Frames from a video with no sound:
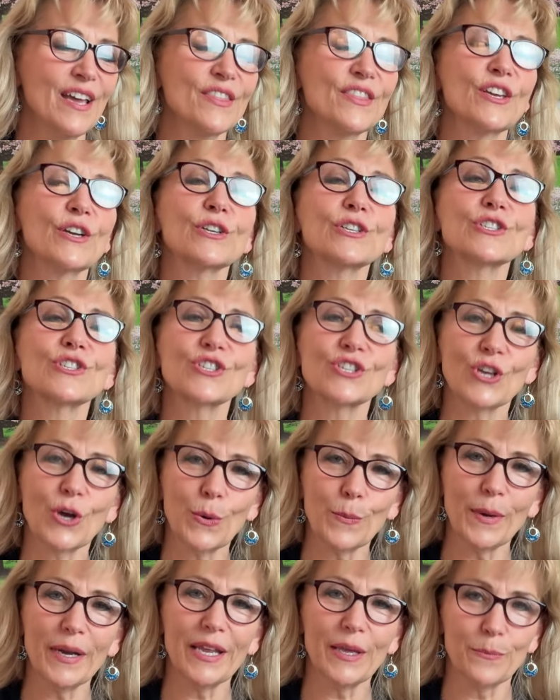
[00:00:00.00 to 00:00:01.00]
There's so
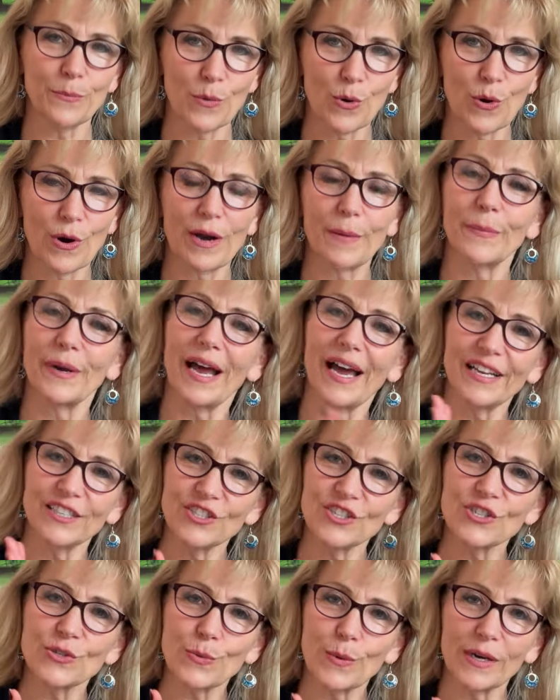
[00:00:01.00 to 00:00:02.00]
many more, but I
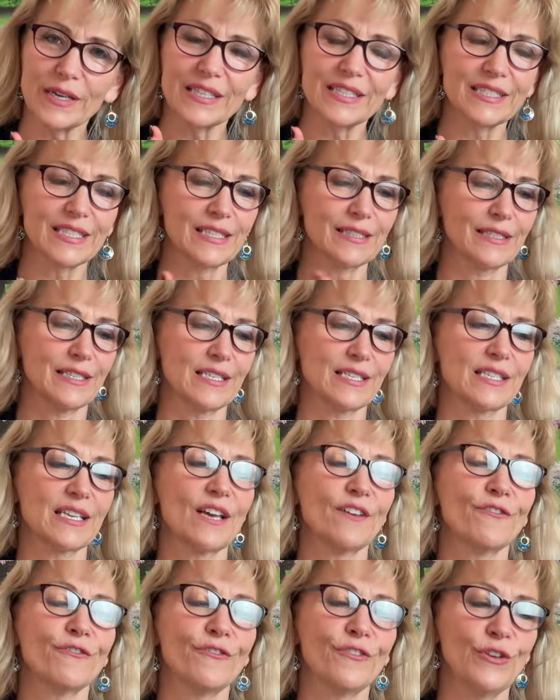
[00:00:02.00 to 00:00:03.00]
just wanted to list
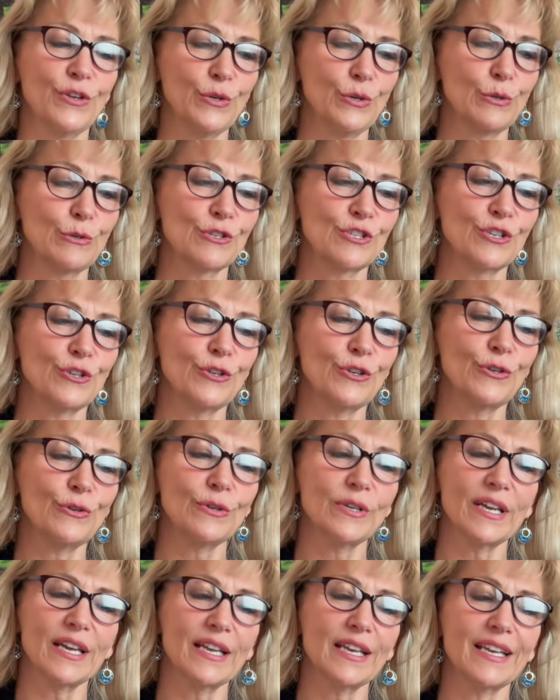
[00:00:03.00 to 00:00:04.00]
a few so you
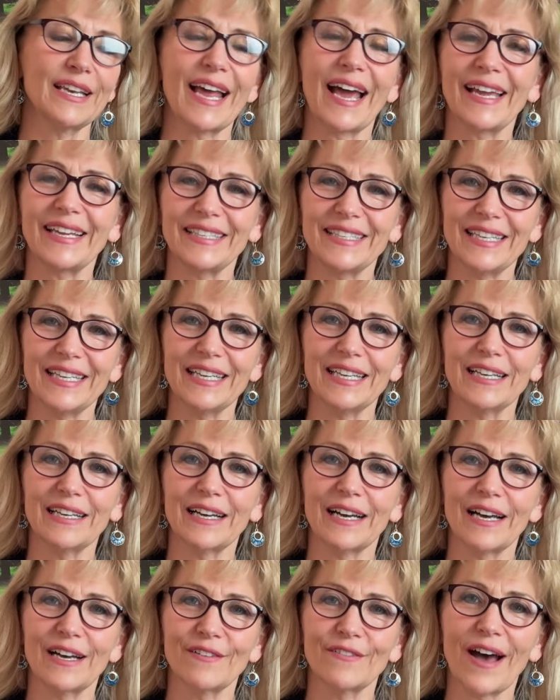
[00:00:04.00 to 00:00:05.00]
get an idea
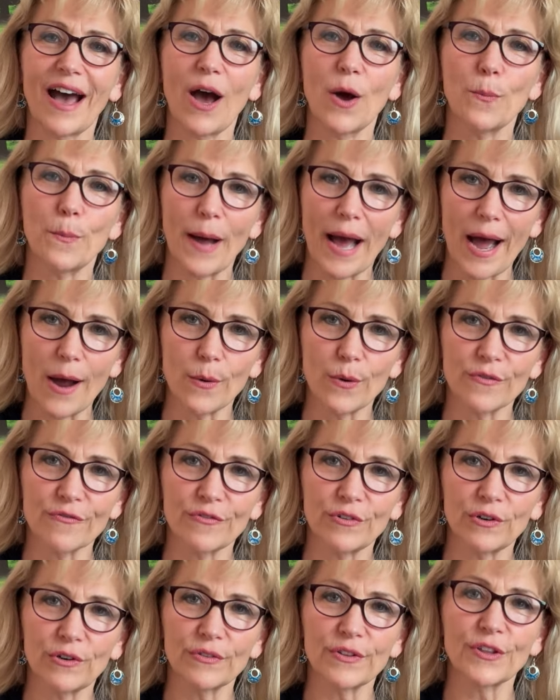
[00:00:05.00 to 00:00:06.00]
of how
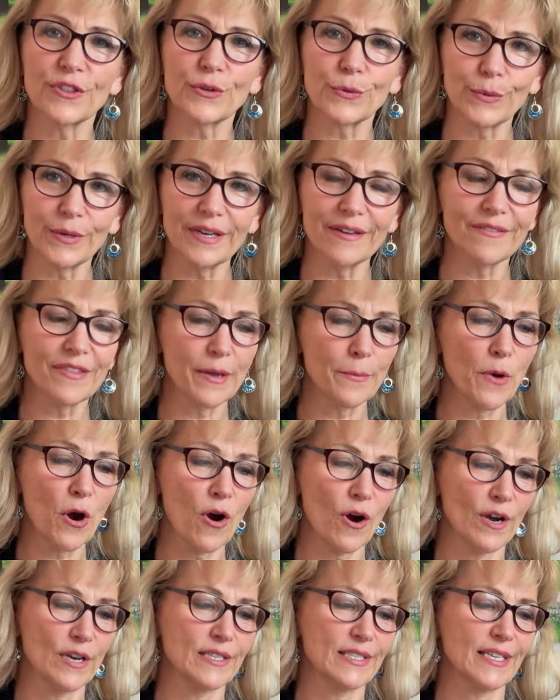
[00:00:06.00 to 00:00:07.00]
powerful the three of them
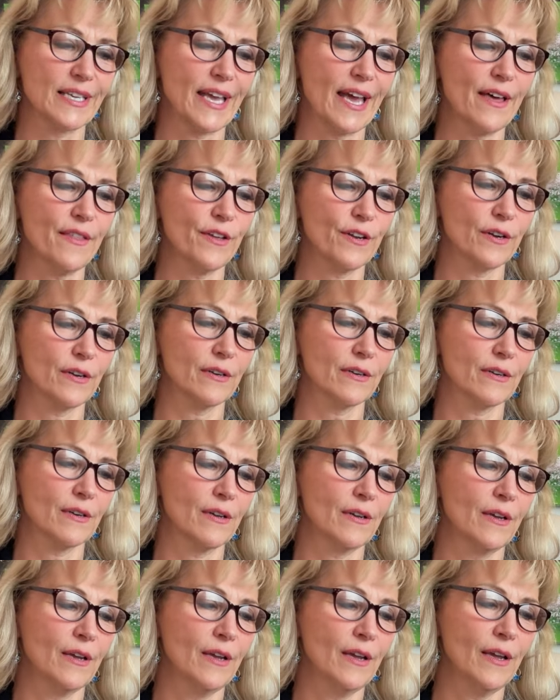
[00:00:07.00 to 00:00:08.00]
are together.
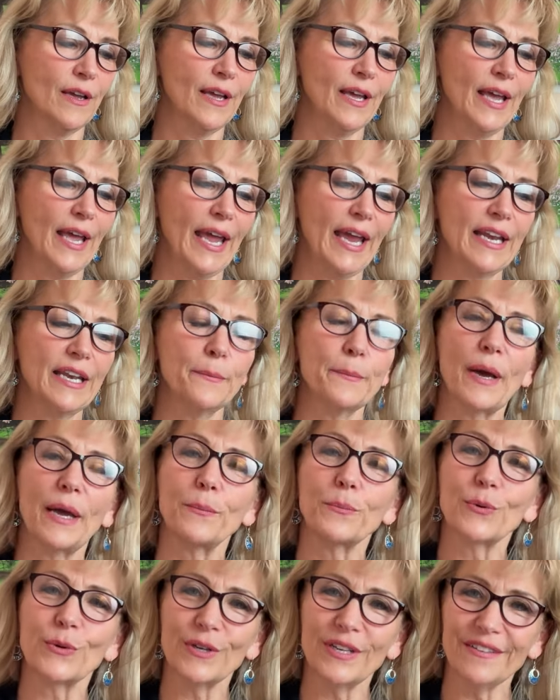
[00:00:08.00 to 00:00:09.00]
And in my
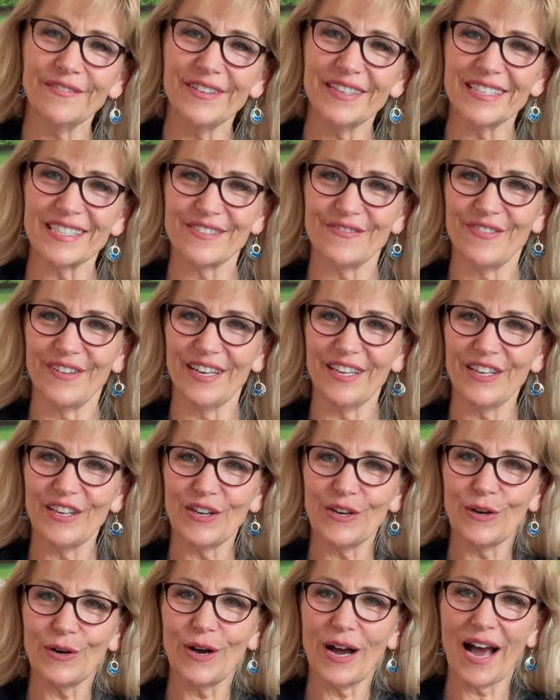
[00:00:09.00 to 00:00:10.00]
previous
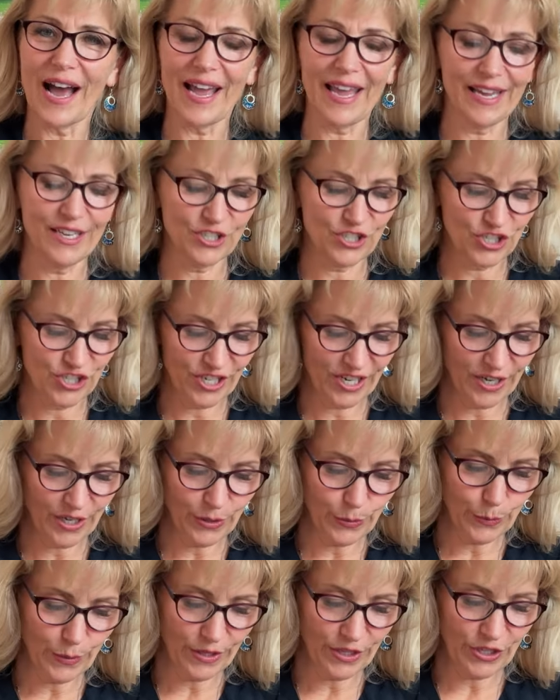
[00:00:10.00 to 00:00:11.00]
video, I had
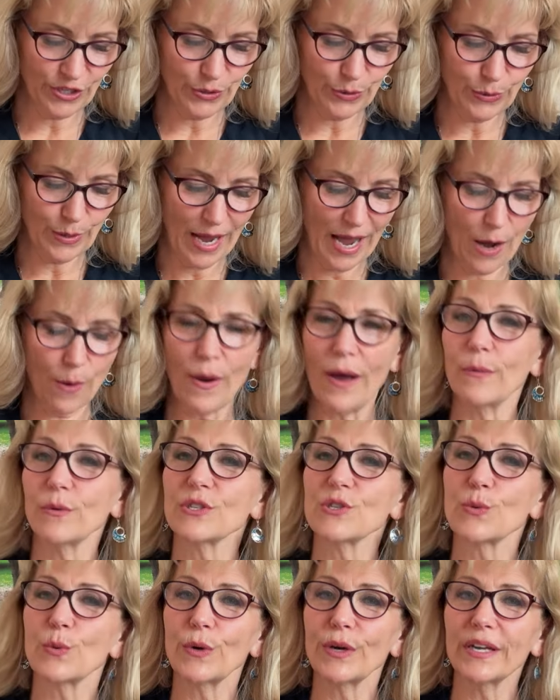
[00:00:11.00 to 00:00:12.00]
shared with you how I
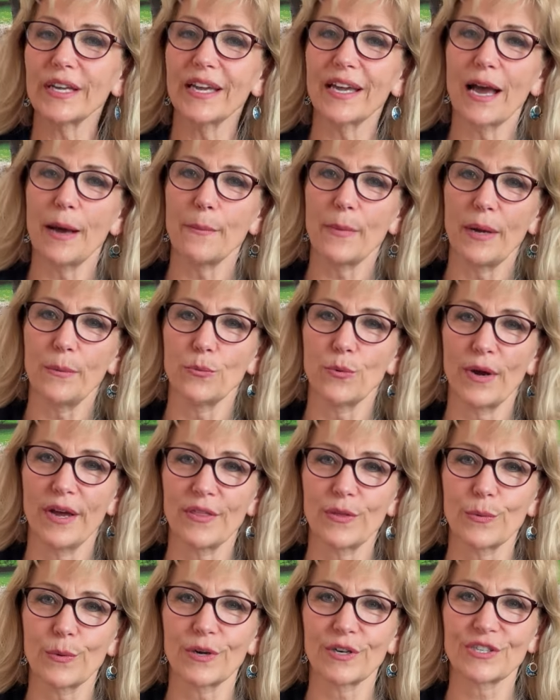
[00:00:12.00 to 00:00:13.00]
was working on my
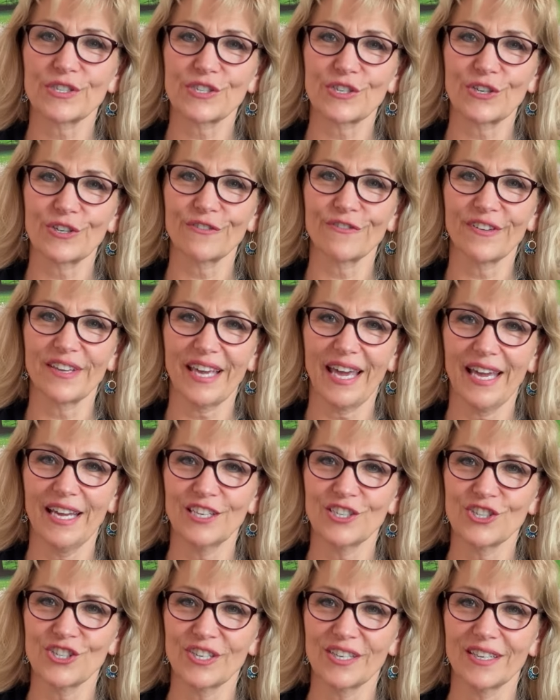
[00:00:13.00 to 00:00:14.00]
breathwork
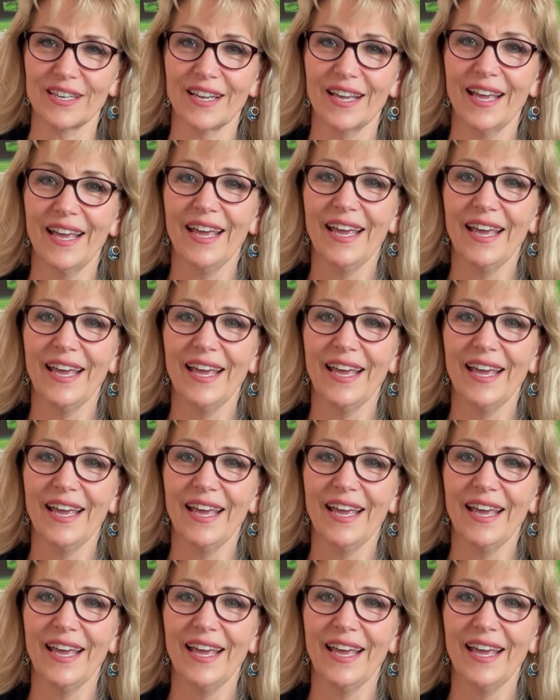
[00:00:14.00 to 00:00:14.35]
certification.